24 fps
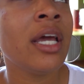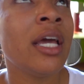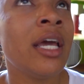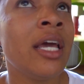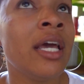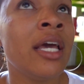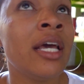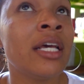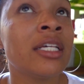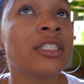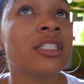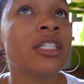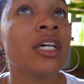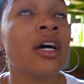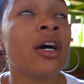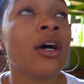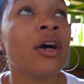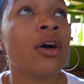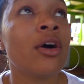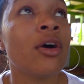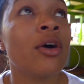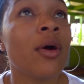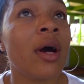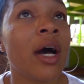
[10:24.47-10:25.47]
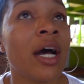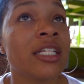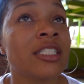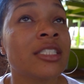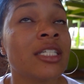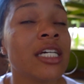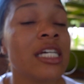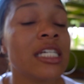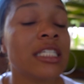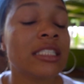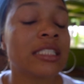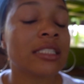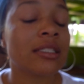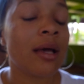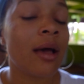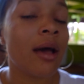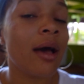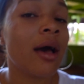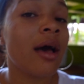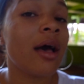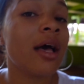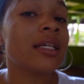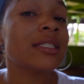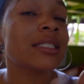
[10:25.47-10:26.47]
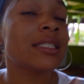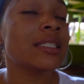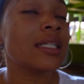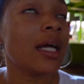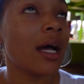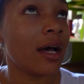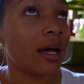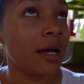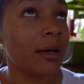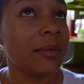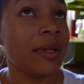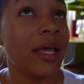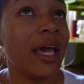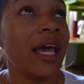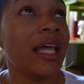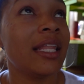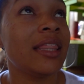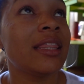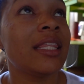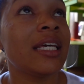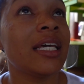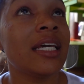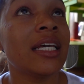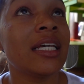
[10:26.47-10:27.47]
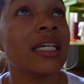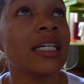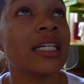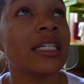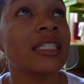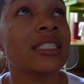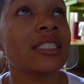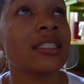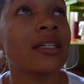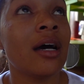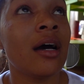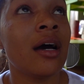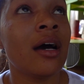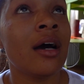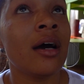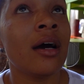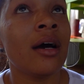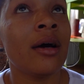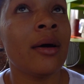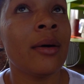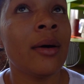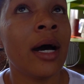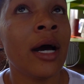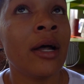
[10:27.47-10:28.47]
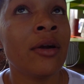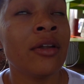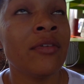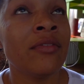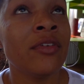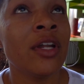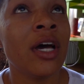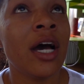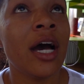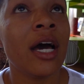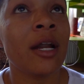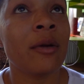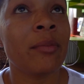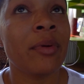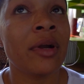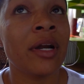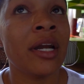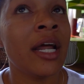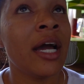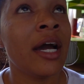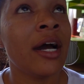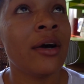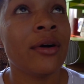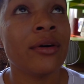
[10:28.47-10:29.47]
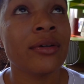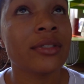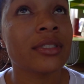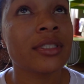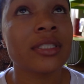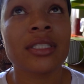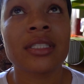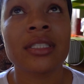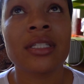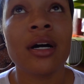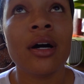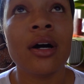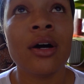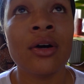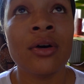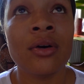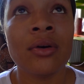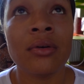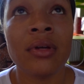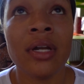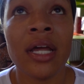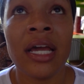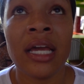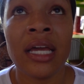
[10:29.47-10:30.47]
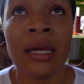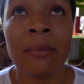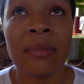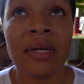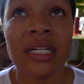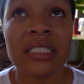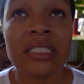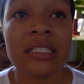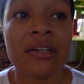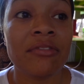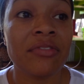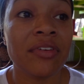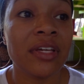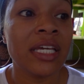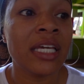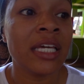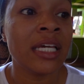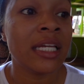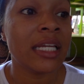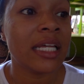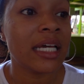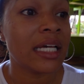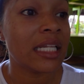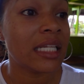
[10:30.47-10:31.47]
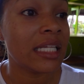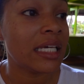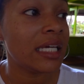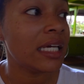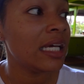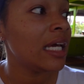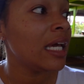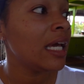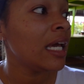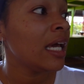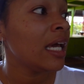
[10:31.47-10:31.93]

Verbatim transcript: And so I just stopped at this, I don't even know how to pronounce the whole name, but it's a vegan deli.